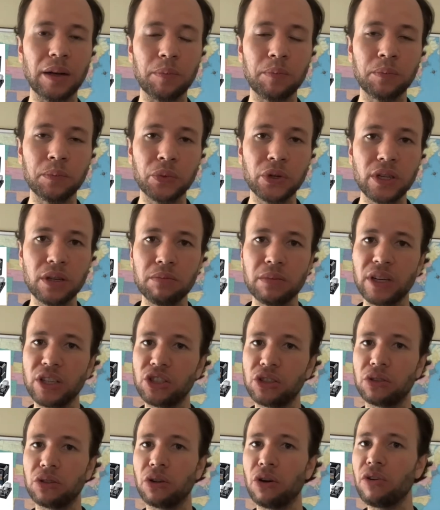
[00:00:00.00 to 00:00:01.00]
pretty
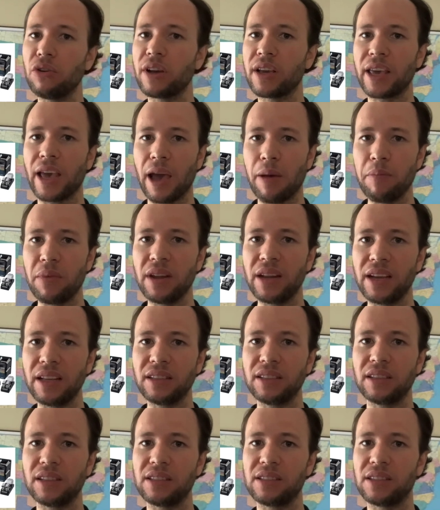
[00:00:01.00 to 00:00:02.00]
much no
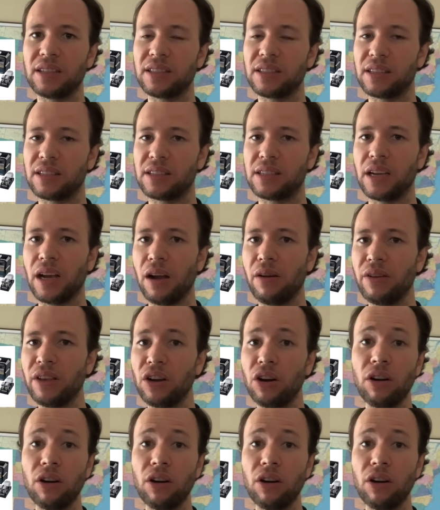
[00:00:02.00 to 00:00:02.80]
cabinet is necessary,